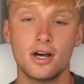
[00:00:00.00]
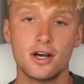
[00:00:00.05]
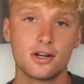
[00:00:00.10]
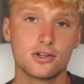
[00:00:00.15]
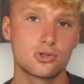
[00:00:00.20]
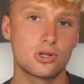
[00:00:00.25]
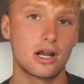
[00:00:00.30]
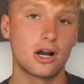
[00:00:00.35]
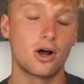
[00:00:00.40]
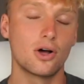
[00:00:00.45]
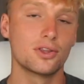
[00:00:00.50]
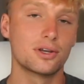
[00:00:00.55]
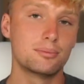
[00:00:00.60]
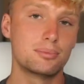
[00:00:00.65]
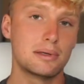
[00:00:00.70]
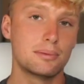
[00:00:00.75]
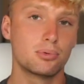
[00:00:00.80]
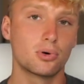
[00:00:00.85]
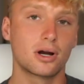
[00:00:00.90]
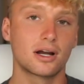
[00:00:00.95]
so that other
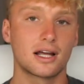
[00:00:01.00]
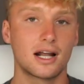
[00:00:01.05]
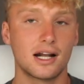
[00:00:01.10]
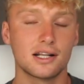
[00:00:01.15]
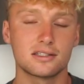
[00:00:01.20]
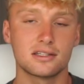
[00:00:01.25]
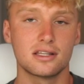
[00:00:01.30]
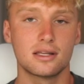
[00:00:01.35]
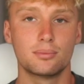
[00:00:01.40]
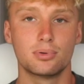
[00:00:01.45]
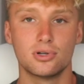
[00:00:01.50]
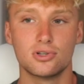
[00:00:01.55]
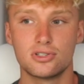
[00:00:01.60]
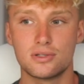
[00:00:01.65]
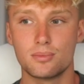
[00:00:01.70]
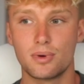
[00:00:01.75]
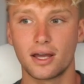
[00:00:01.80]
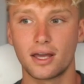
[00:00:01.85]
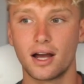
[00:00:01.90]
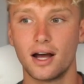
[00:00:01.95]
people are constantly producing
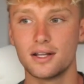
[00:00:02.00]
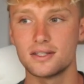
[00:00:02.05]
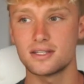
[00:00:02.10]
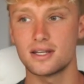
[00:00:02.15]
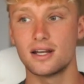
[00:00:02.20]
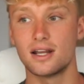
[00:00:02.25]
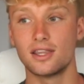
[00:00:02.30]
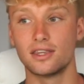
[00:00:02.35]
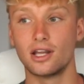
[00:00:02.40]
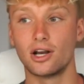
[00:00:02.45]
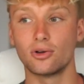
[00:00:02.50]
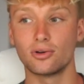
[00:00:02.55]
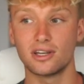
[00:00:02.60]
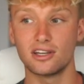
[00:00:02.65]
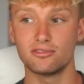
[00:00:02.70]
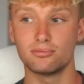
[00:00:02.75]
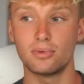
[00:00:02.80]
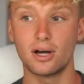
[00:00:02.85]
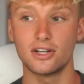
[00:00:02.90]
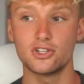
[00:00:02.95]
my content, and then I'll
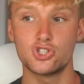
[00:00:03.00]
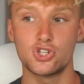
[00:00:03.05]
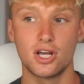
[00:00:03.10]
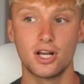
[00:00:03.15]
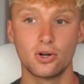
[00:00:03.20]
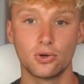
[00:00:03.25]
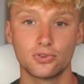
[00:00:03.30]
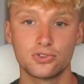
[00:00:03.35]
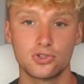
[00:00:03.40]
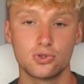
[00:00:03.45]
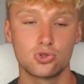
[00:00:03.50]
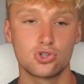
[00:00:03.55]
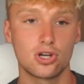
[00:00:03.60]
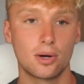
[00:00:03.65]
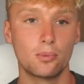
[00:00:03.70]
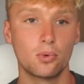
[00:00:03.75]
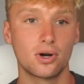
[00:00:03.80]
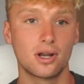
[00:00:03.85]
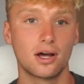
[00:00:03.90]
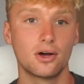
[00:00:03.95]
give my channel to
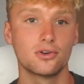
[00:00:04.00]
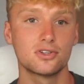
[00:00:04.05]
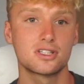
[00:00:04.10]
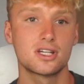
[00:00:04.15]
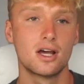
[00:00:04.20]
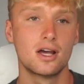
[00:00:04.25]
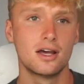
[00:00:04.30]
someone else.